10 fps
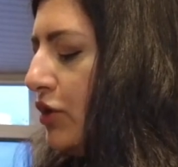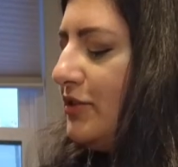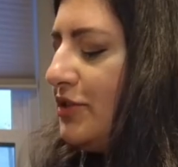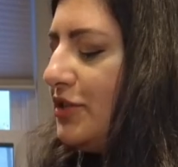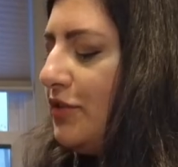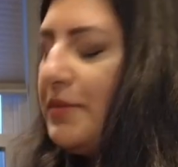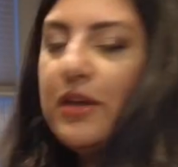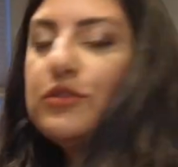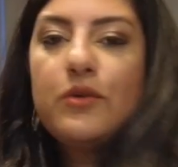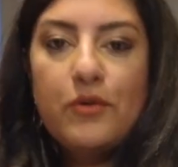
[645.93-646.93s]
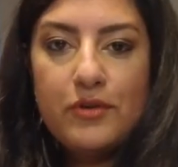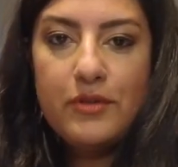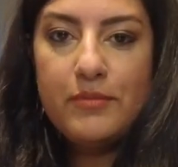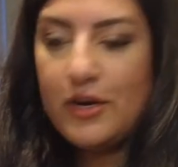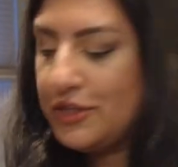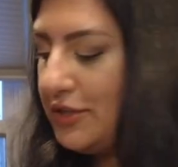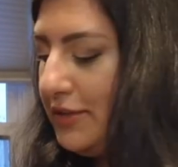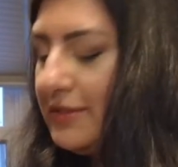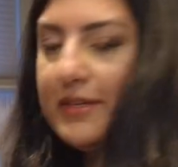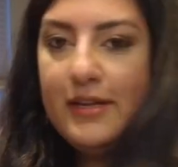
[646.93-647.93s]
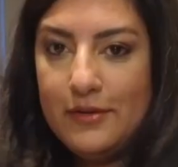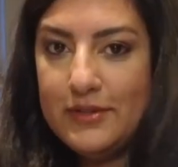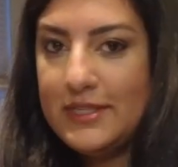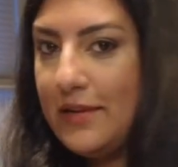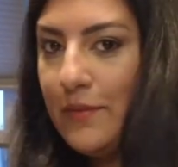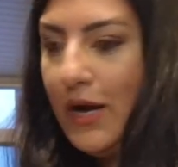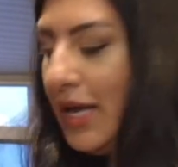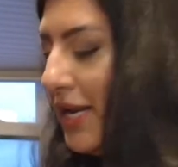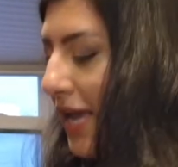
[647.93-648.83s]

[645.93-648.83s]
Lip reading: So she told me to go to the Marshalls in Old San Juan,